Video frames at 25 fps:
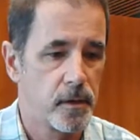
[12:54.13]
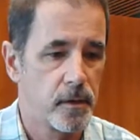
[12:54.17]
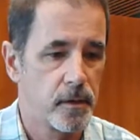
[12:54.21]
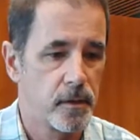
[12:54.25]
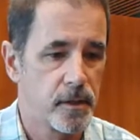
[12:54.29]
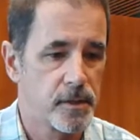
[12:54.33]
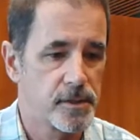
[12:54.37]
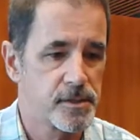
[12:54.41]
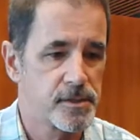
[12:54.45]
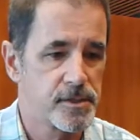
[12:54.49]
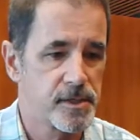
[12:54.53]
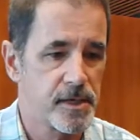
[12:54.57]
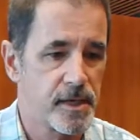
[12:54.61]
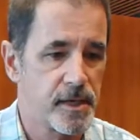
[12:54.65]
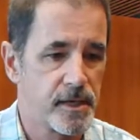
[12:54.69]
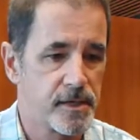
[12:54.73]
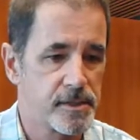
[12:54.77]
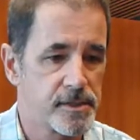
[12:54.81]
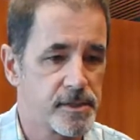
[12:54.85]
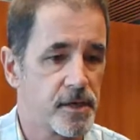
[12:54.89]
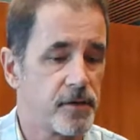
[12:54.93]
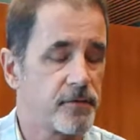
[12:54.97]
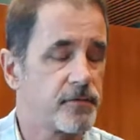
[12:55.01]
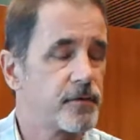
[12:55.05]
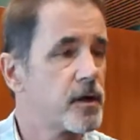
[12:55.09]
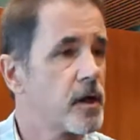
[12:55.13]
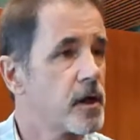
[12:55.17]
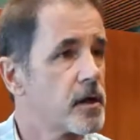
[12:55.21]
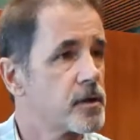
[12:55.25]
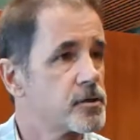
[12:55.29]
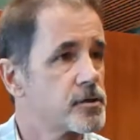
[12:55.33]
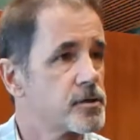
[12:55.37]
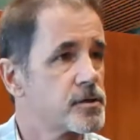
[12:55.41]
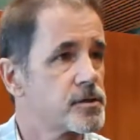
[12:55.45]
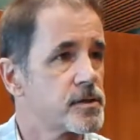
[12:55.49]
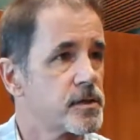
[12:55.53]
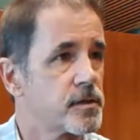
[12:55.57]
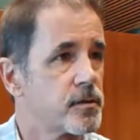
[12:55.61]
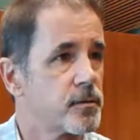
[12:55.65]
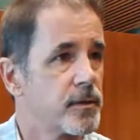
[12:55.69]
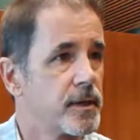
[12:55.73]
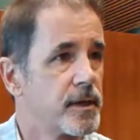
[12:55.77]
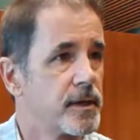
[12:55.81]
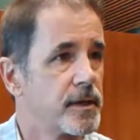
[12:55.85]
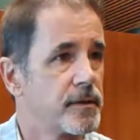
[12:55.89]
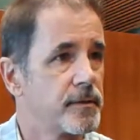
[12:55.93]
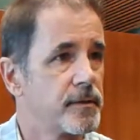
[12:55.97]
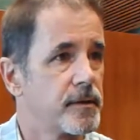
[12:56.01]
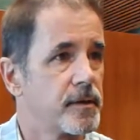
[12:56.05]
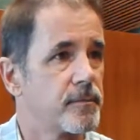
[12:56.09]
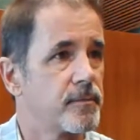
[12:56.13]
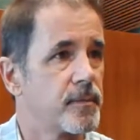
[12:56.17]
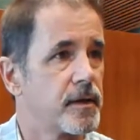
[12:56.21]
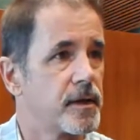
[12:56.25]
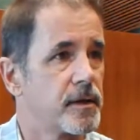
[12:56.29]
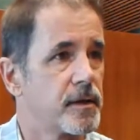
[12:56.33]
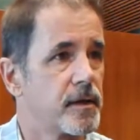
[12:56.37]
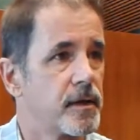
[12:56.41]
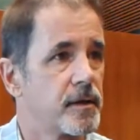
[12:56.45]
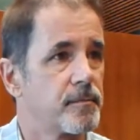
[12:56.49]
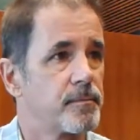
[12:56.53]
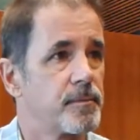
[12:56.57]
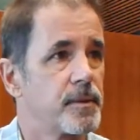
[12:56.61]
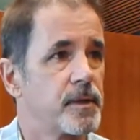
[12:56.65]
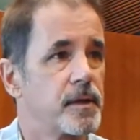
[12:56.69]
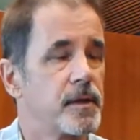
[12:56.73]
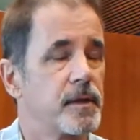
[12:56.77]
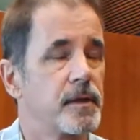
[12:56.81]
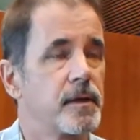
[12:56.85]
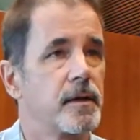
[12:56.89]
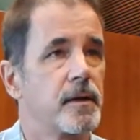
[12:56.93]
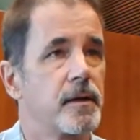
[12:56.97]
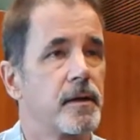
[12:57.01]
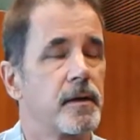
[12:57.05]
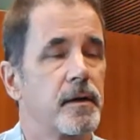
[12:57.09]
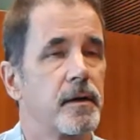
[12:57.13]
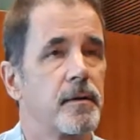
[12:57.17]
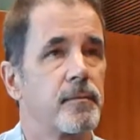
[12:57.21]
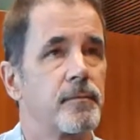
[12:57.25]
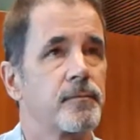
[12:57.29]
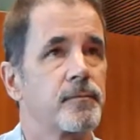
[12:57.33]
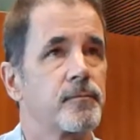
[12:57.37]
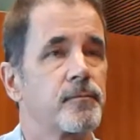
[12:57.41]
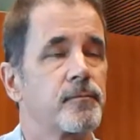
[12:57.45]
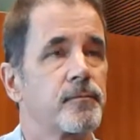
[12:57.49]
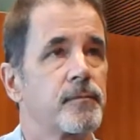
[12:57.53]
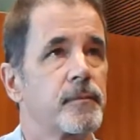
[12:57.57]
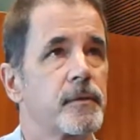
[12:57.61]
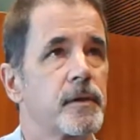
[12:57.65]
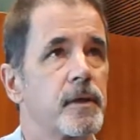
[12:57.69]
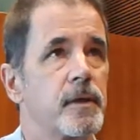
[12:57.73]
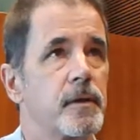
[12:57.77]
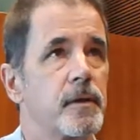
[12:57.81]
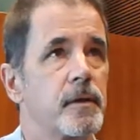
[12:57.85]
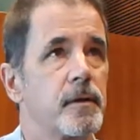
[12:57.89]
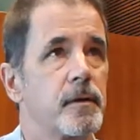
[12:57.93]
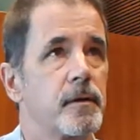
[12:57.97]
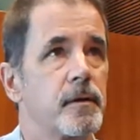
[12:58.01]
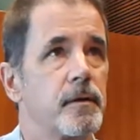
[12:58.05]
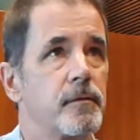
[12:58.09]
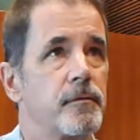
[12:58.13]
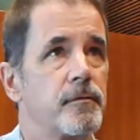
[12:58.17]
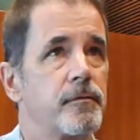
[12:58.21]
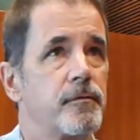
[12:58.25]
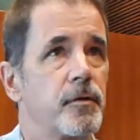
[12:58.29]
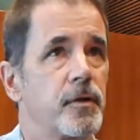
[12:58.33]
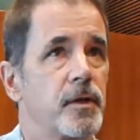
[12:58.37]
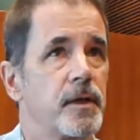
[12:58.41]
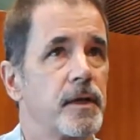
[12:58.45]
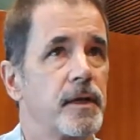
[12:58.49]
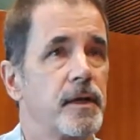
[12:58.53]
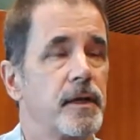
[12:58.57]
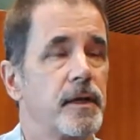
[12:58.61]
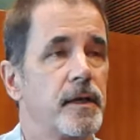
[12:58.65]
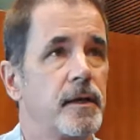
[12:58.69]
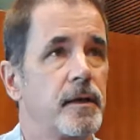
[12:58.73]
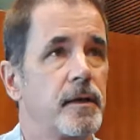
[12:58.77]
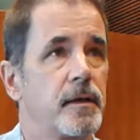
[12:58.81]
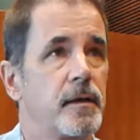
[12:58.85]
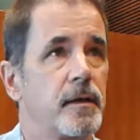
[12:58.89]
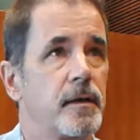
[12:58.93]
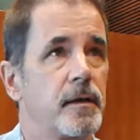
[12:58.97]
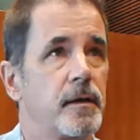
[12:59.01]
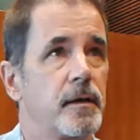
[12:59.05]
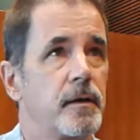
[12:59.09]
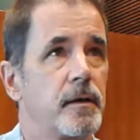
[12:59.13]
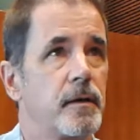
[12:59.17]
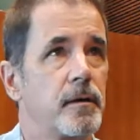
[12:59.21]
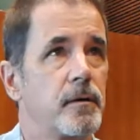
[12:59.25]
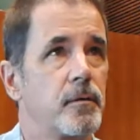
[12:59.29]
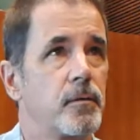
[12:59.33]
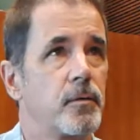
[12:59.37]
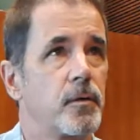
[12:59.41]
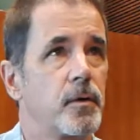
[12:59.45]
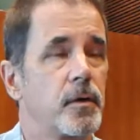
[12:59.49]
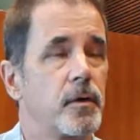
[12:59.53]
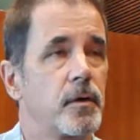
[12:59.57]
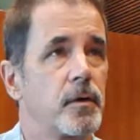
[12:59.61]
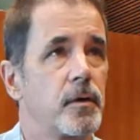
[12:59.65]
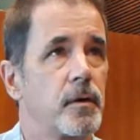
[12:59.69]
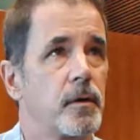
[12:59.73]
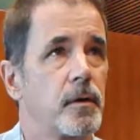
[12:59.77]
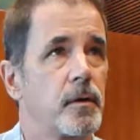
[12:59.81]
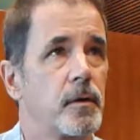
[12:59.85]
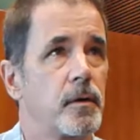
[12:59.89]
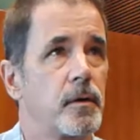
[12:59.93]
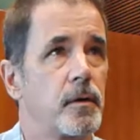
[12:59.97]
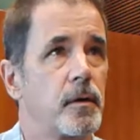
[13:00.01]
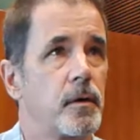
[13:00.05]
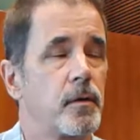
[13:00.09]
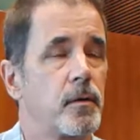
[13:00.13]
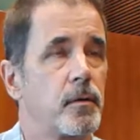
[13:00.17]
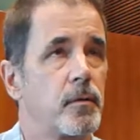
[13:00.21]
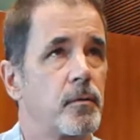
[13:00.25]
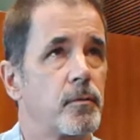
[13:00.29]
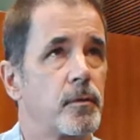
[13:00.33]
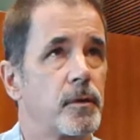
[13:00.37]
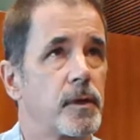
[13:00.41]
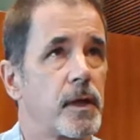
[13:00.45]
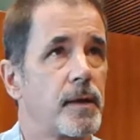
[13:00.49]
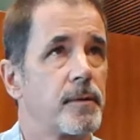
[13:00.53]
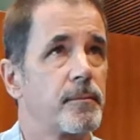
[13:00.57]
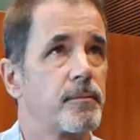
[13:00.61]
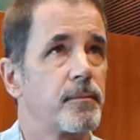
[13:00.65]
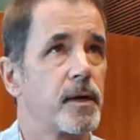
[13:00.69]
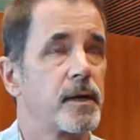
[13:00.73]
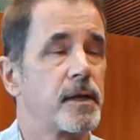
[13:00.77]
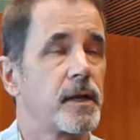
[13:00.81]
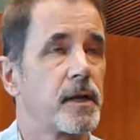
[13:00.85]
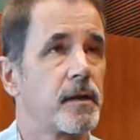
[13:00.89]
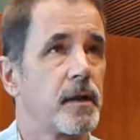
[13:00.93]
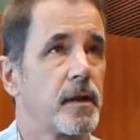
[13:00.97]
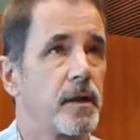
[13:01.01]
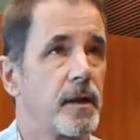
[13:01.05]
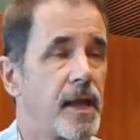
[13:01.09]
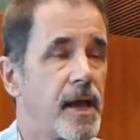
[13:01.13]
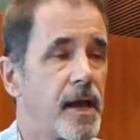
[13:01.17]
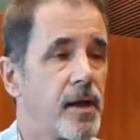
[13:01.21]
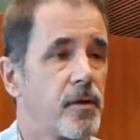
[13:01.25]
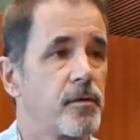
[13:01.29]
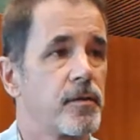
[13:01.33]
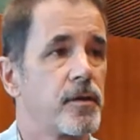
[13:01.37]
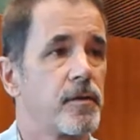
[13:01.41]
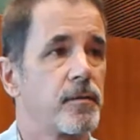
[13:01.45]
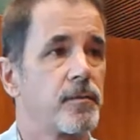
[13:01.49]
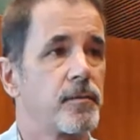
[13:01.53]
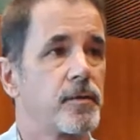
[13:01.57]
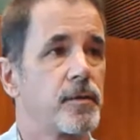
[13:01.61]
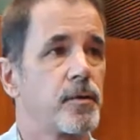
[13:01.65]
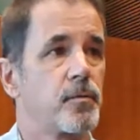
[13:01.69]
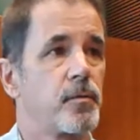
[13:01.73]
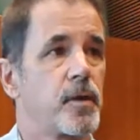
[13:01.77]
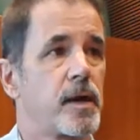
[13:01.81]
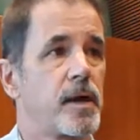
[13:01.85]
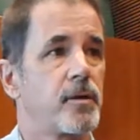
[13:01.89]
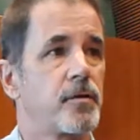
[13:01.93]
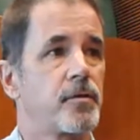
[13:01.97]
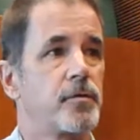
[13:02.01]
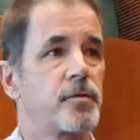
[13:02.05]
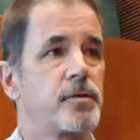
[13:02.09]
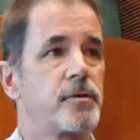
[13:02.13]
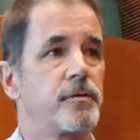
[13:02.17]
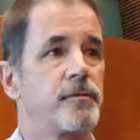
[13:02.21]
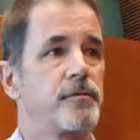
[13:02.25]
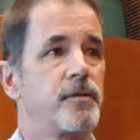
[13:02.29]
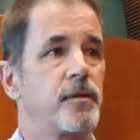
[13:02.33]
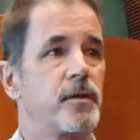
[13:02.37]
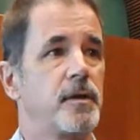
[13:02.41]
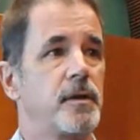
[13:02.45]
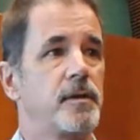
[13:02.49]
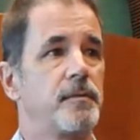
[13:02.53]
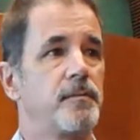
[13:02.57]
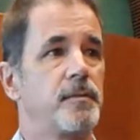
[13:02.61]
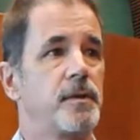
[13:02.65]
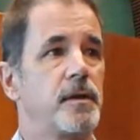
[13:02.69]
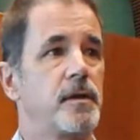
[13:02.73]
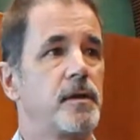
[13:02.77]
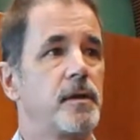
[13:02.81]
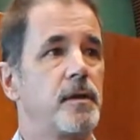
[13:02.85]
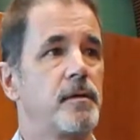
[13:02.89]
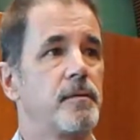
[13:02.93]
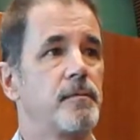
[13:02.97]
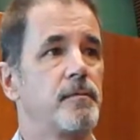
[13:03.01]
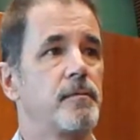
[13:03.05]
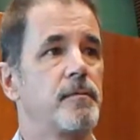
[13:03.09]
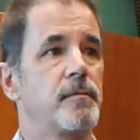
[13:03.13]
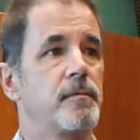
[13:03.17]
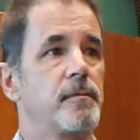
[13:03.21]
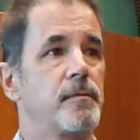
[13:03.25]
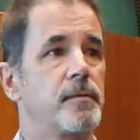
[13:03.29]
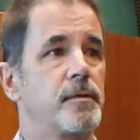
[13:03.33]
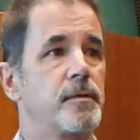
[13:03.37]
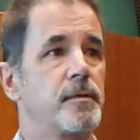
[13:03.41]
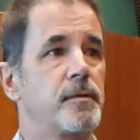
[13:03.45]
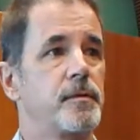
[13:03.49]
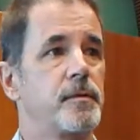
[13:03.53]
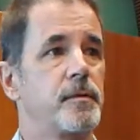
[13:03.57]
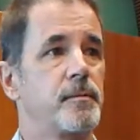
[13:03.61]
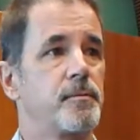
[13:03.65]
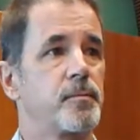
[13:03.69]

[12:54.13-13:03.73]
Let's say self-conscious in a way that might not be fully. Might not allow the writer to fully become the